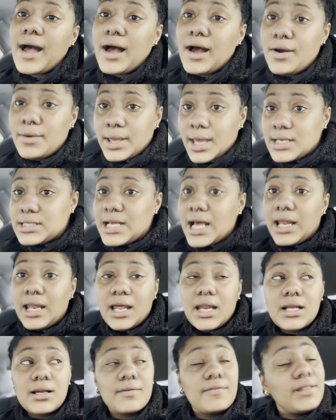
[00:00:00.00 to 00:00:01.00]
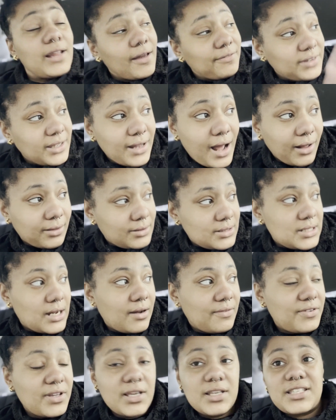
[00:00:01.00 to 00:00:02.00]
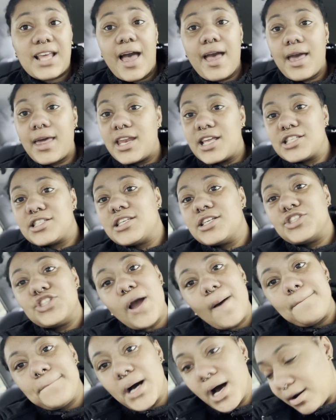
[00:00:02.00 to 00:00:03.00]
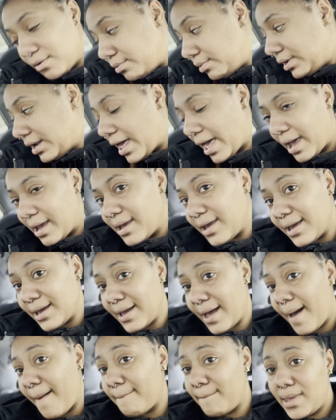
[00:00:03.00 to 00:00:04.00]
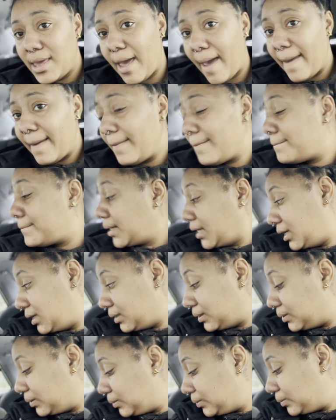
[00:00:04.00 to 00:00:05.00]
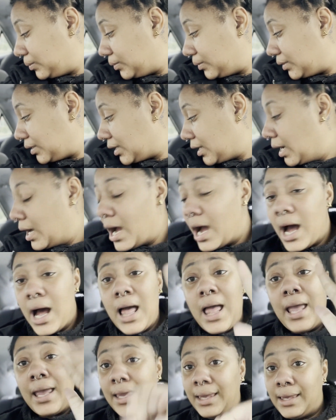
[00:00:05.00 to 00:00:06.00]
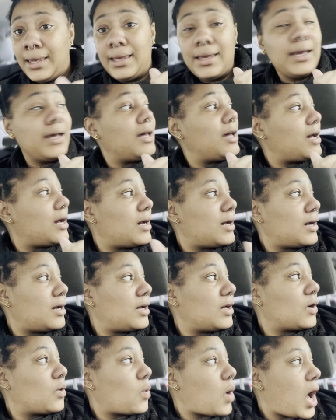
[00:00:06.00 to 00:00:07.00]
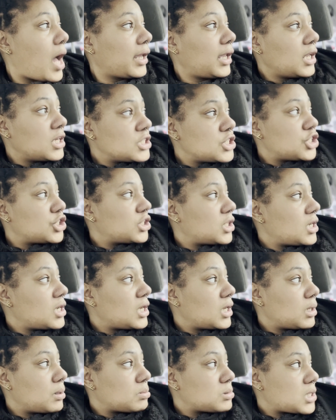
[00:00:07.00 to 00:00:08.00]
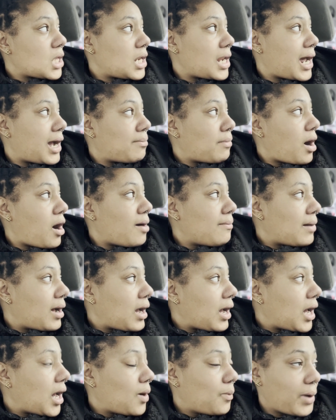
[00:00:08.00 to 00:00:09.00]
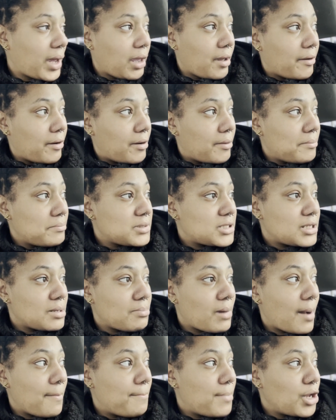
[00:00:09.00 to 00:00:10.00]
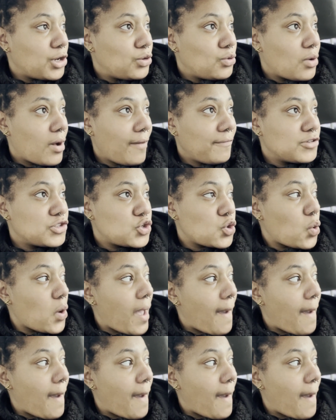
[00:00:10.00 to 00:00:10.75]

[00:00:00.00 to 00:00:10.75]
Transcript: Okay, so I le left the doctor's office. I headed to Chipotle and got me a bowl and uh, guac and chips. And I'm on my way home to my bundle of joy.